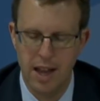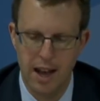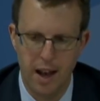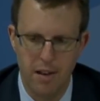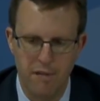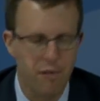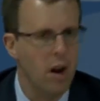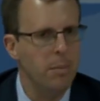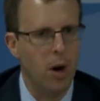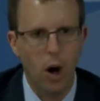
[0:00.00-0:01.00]
uh,
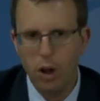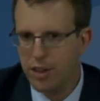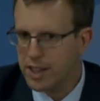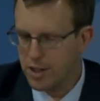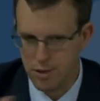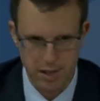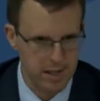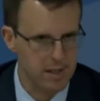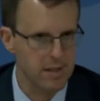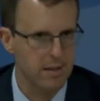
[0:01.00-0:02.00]
from all the
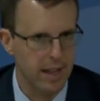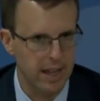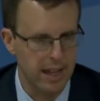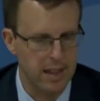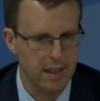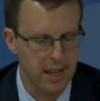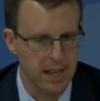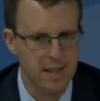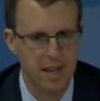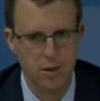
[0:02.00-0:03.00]
countries in
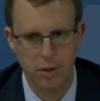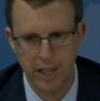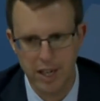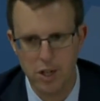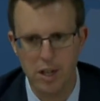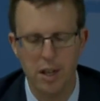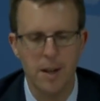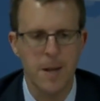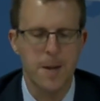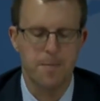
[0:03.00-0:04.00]
in Central Asia
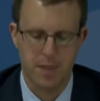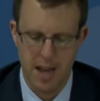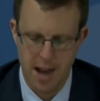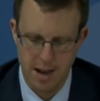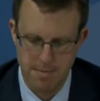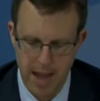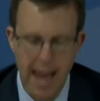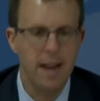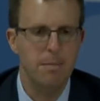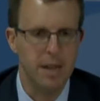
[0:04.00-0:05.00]
um,
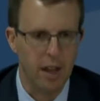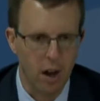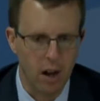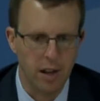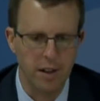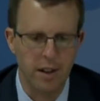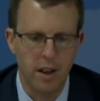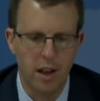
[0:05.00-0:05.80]
and beyond